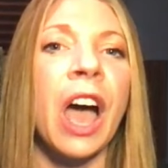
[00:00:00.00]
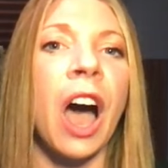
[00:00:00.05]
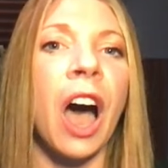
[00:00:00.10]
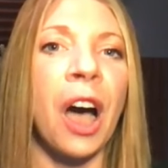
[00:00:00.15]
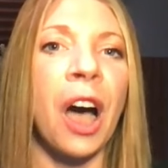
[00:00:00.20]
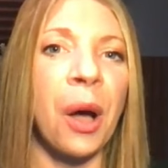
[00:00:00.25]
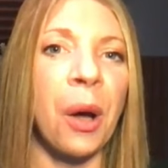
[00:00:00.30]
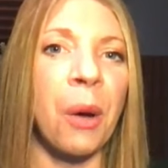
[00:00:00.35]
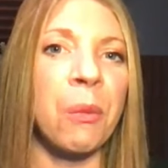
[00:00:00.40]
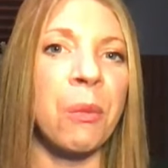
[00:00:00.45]

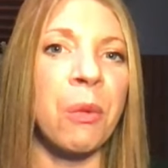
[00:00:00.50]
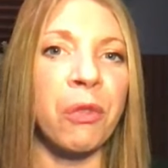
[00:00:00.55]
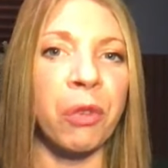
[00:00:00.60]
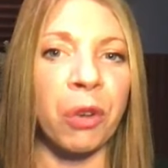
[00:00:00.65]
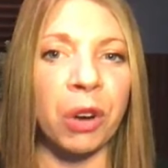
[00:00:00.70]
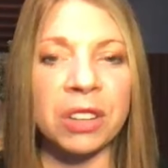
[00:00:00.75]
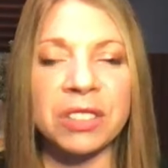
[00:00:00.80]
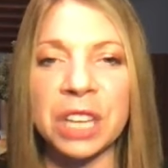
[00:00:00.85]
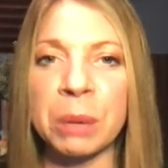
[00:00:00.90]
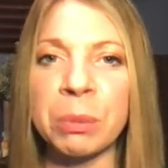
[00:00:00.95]
For
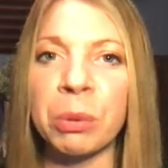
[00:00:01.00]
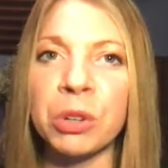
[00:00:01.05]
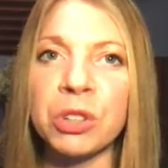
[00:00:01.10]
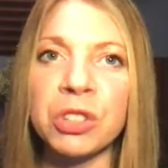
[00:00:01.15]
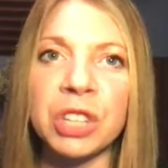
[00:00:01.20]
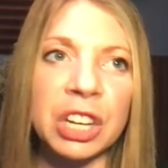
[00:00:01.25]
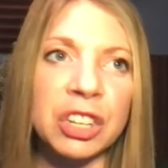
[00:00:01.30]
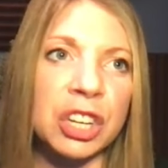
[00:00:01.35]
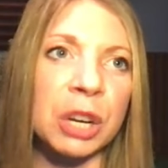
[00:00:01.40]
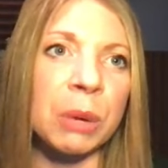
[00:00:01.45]
example,
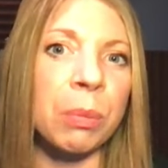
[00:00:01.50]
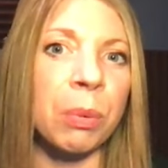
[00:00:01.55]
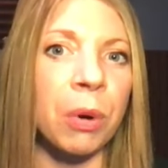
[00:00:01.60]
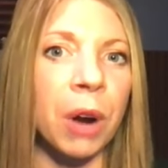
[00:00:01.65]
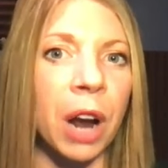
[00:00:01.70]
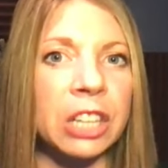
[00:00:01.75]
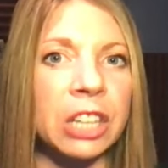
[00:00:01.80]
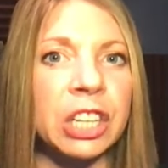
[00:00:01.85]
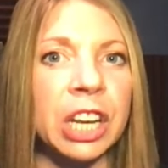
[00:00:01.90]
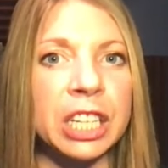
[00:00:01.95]
changing
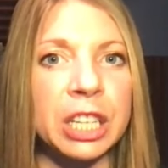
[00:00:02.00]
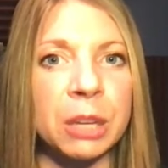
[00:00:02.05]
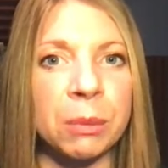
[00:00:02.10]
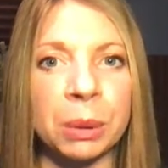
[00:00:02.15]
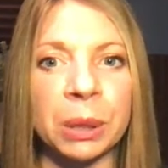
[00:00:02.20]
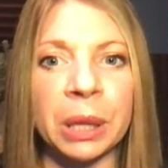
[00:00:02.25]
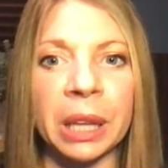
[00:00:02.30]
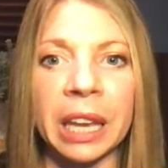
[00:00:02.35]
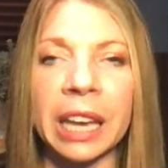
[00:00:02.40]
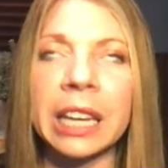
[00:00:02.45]
project to
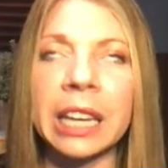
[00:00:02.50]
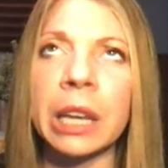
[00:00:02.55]
plan.